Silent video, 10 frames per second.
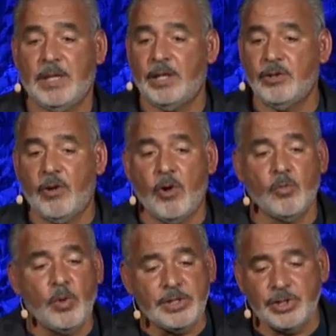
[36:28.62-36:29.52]
In your
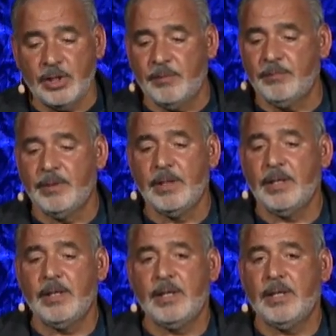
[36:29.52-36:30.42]
own
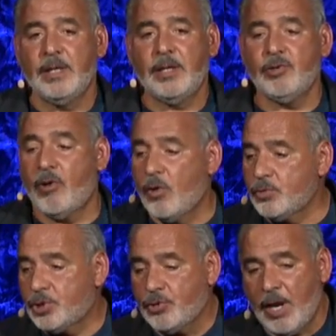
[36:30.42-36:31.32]
wisdom, in your
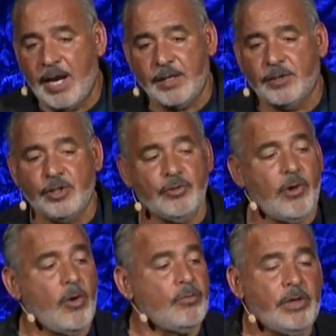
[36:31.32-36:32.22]
own strength, in
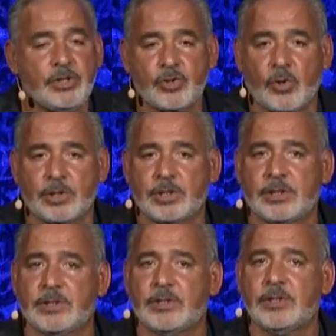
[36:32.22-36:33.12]
your own
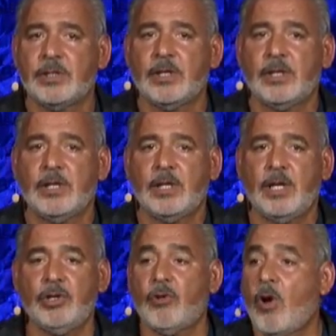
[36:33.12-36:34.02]
resources,
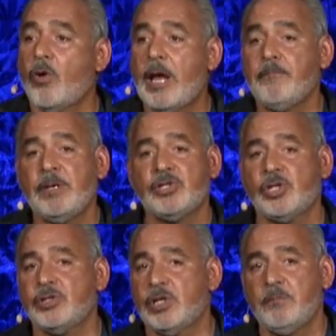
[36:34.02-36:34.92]
in your own
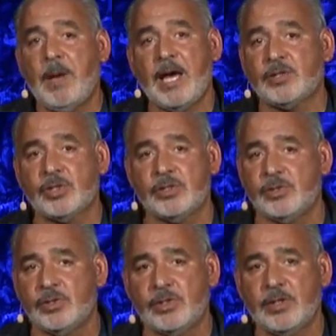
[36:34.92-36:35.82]
ambitions and
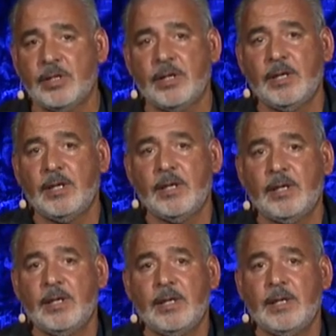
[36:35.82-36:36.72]
passions.
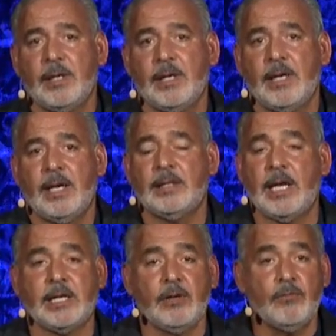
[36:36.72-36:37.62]
And
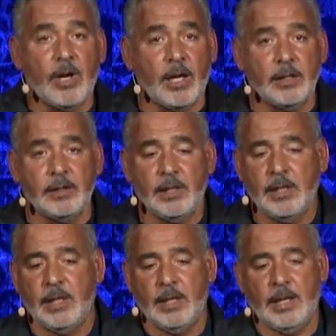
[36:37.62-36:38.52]
they can run
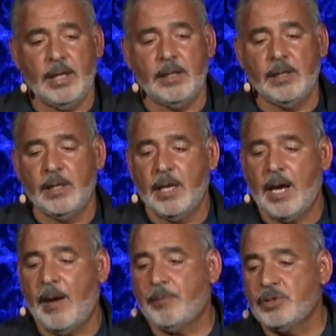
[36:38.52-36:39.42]
in
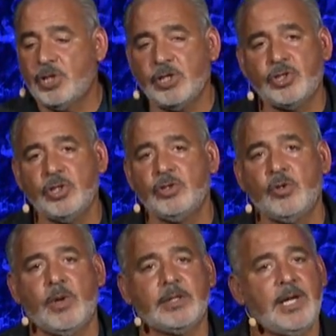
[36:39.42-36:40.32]
opposition
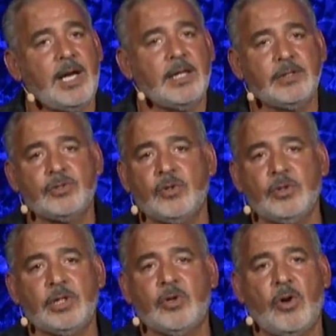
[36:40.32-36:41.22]
to what God is
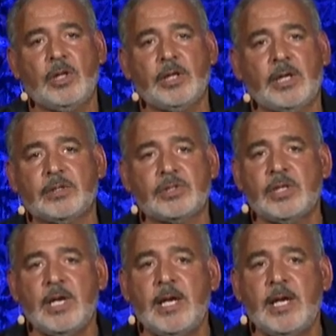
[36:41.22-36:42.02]
truly calling us.